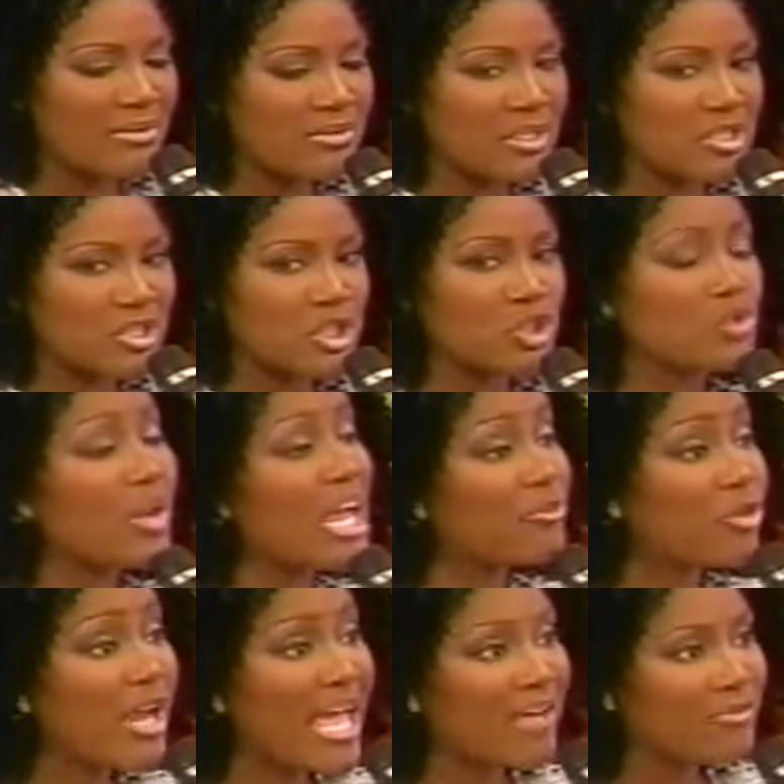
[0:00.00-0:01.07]
this, did you
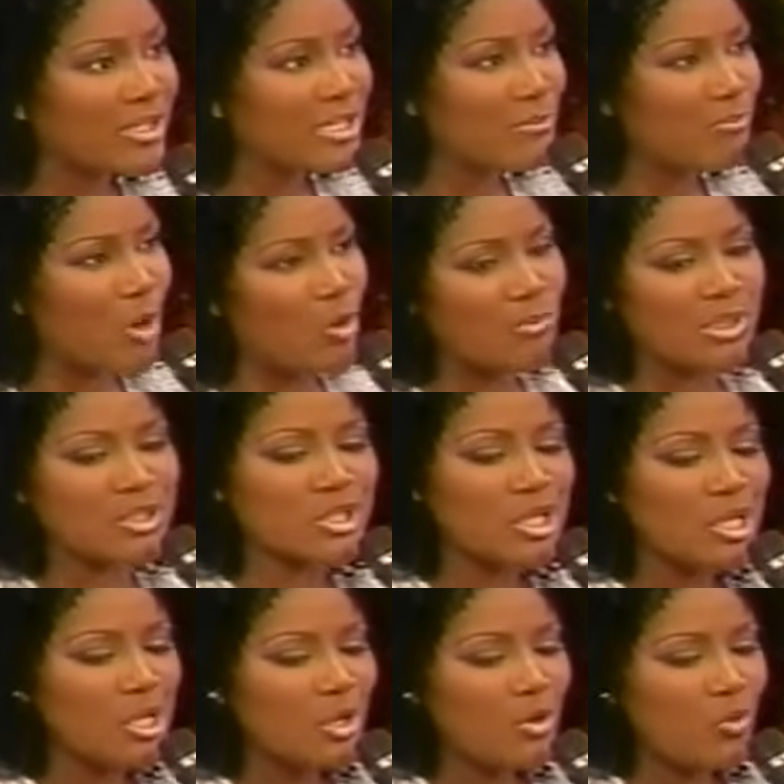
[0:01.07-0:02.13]
ever have any moments
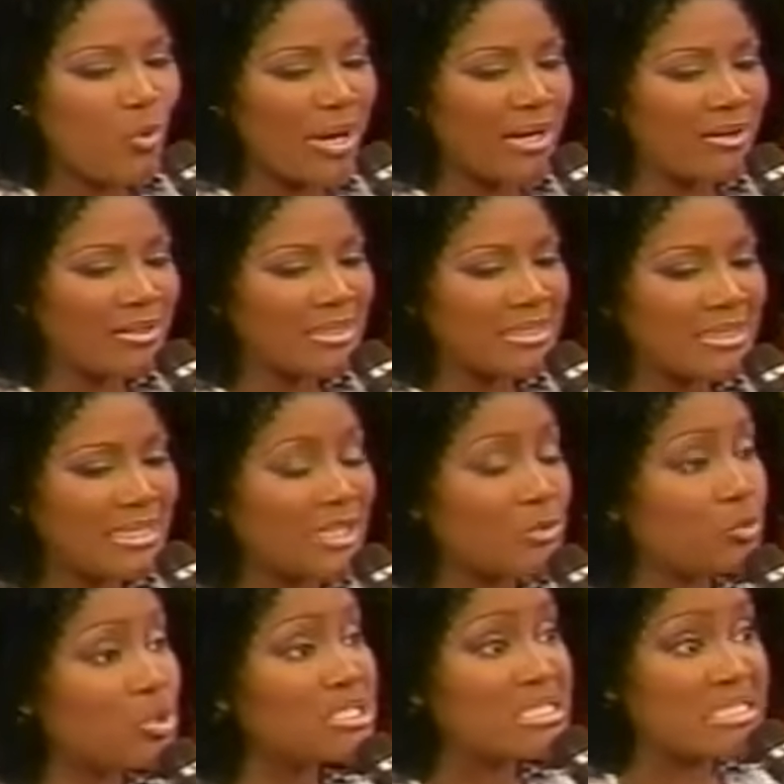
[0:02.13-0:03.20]
where it
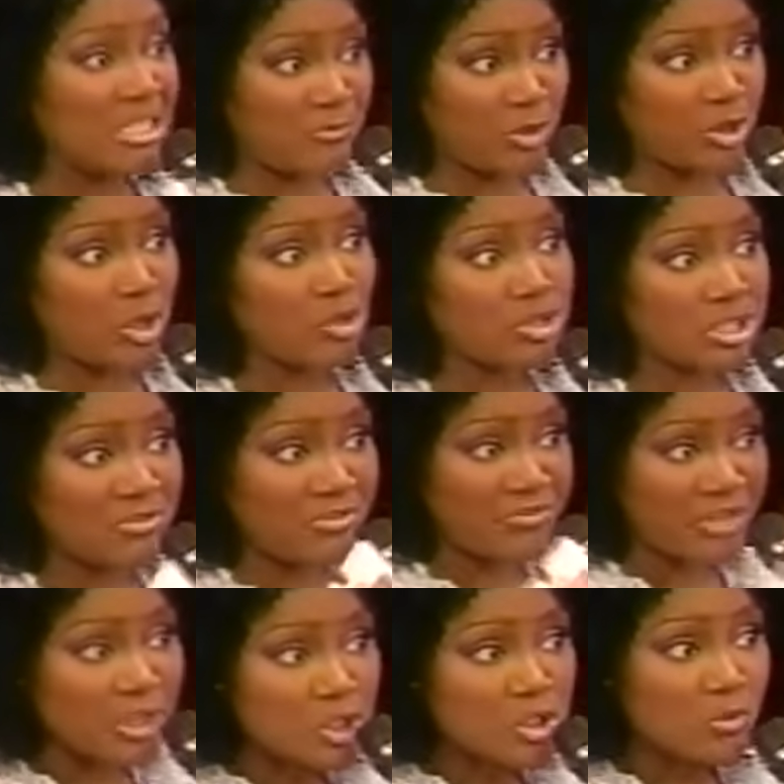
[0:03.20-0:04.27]
was difficult to
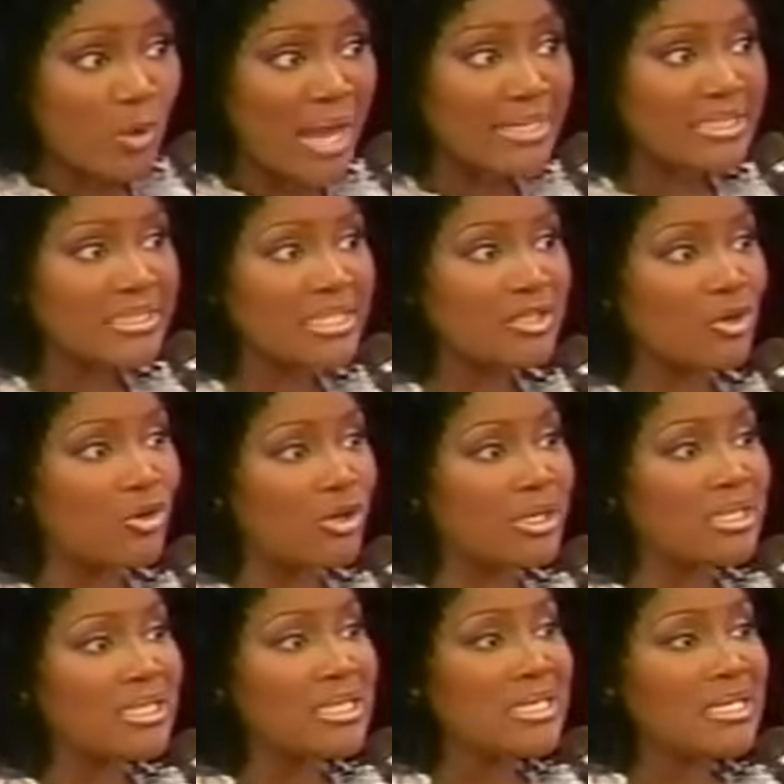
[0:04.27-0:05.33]
finish writing it? Or
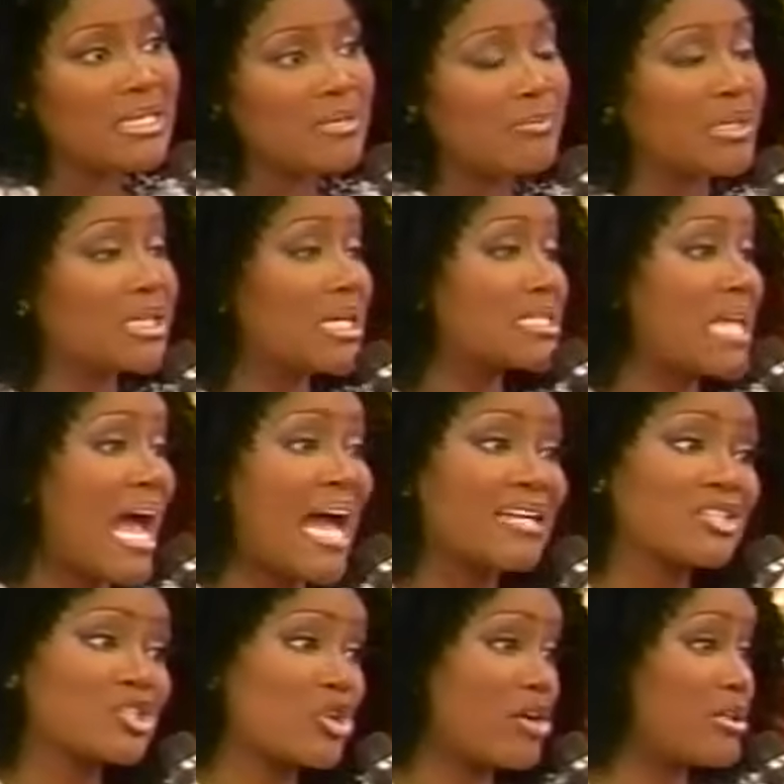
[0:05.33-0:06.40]
because I
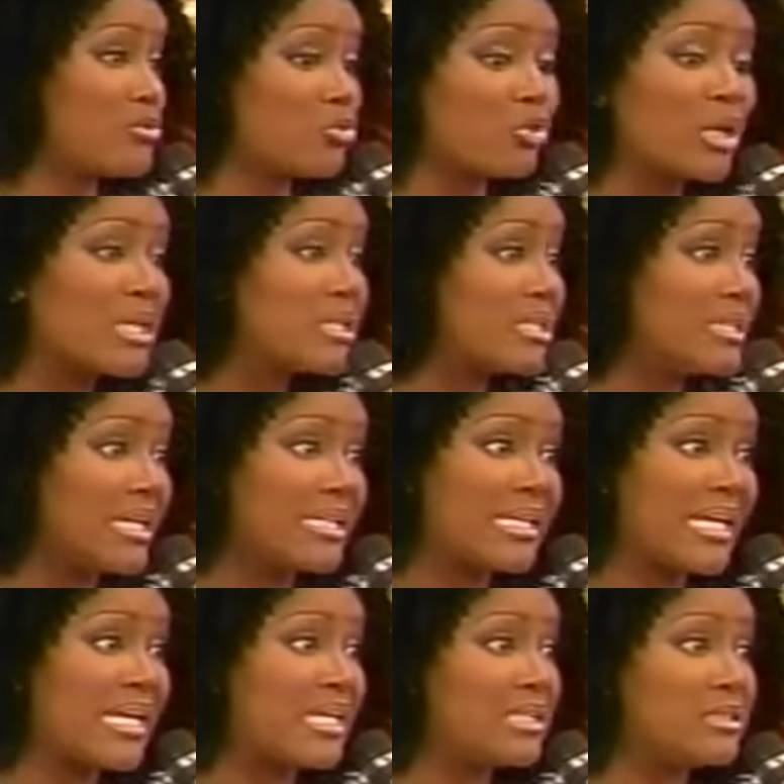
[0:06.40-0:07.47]
started reading it
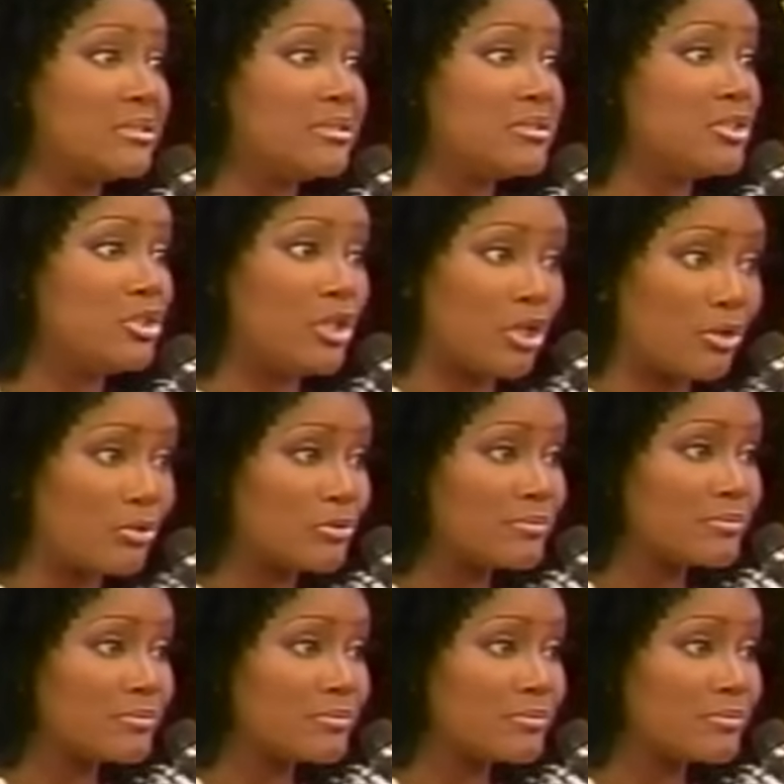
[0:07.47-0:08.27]
and, you know,